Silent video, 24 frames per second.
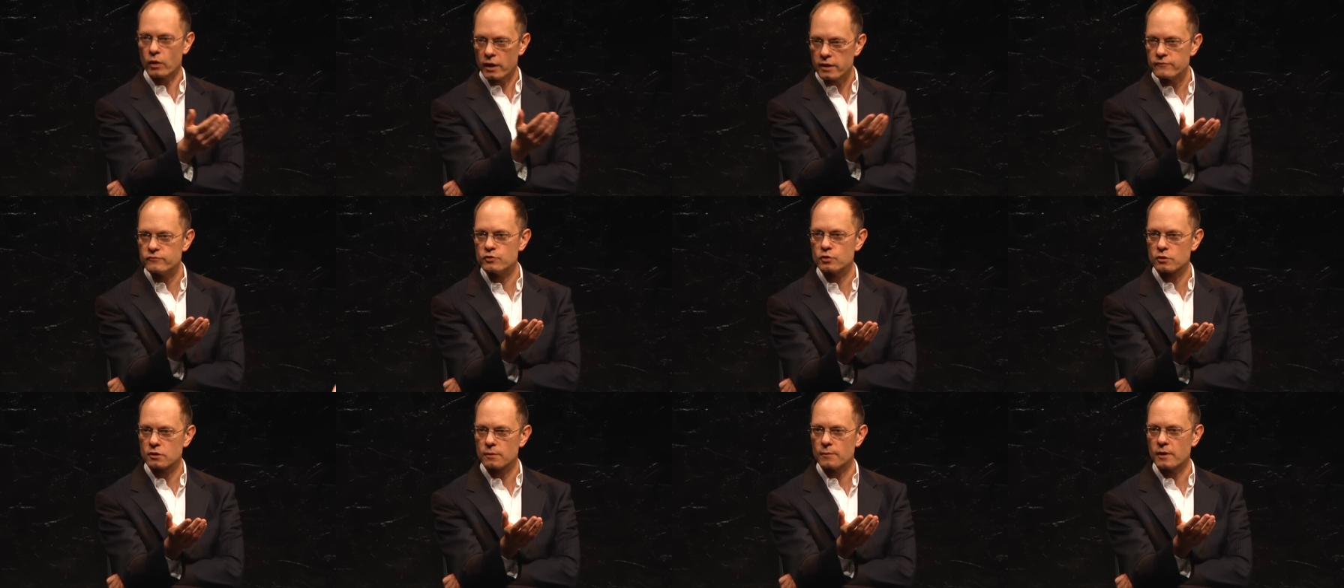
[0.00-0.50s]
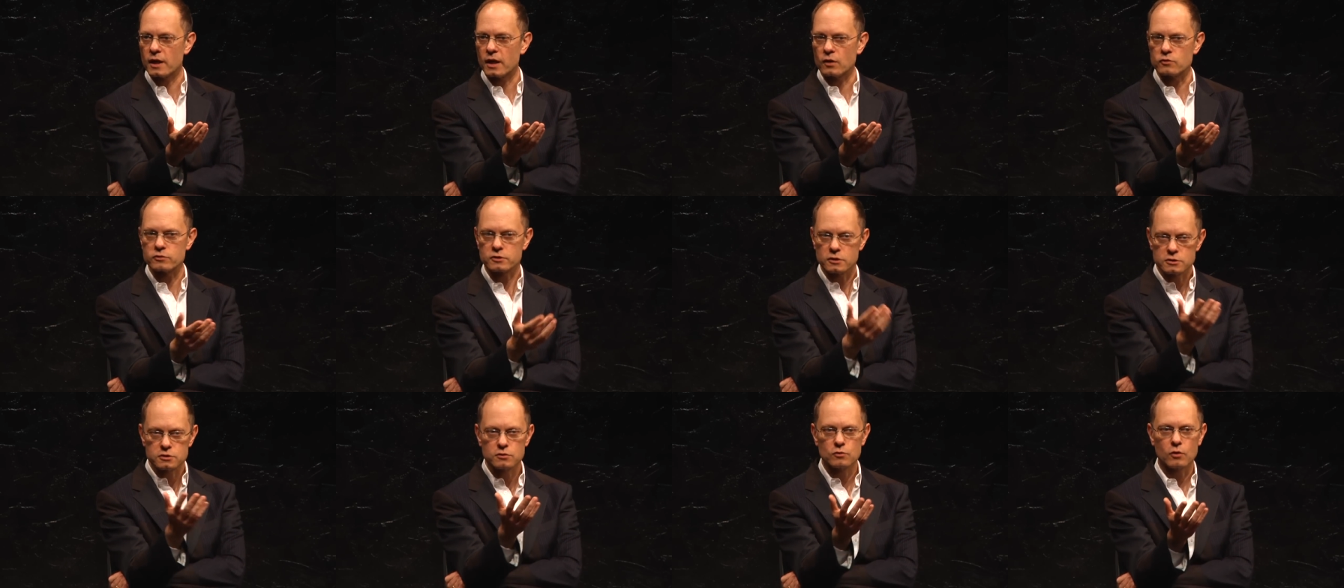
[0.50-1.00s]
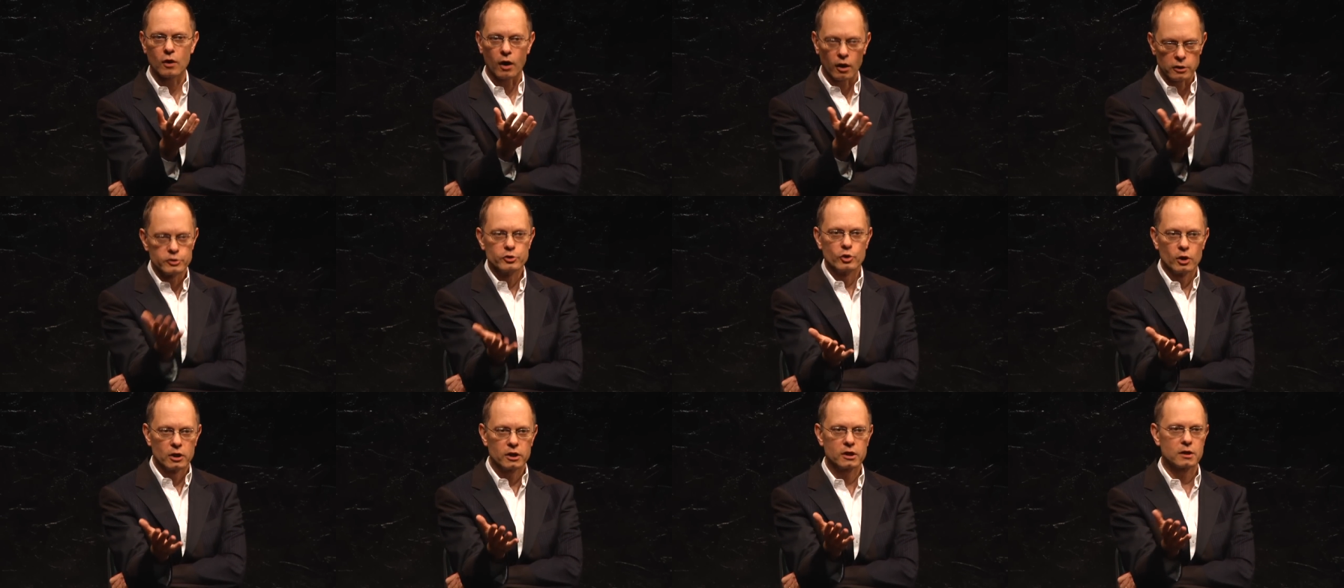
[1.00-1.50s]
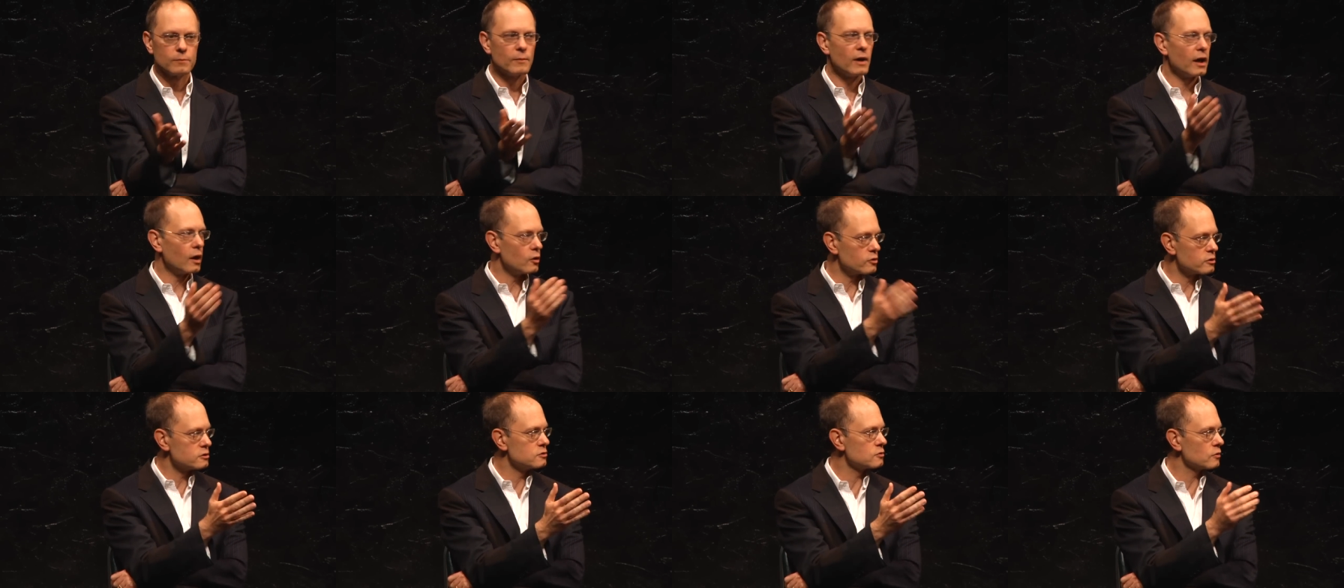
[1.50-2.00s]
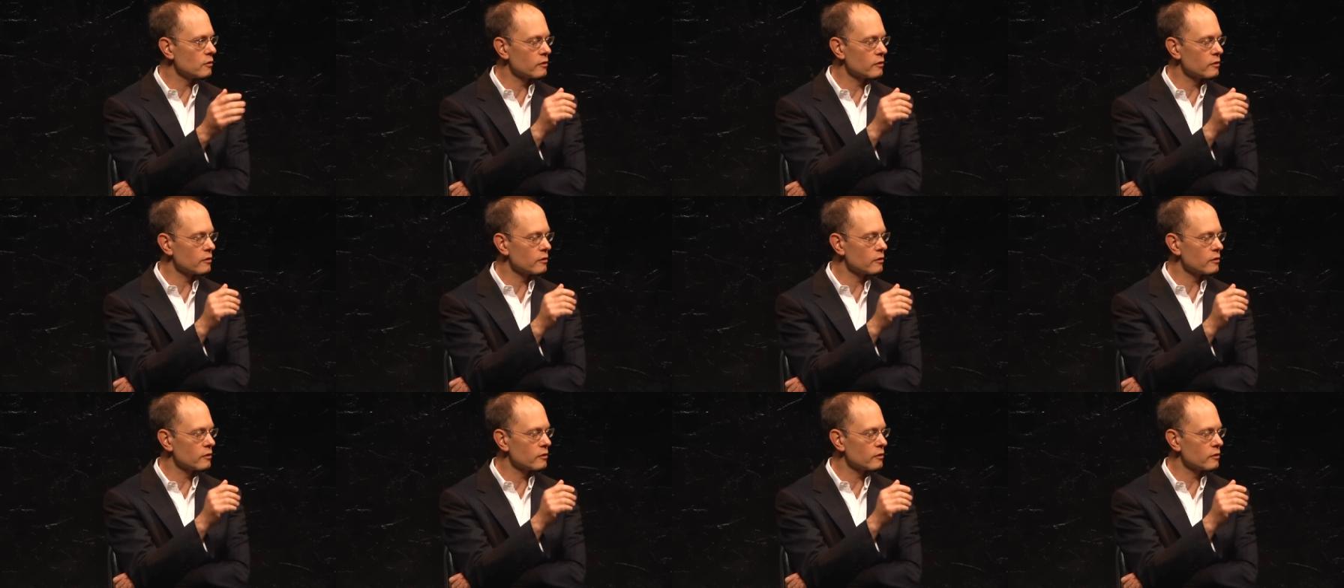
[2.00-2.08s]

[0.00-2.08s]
When have you come out? Did you? Are you going to come out?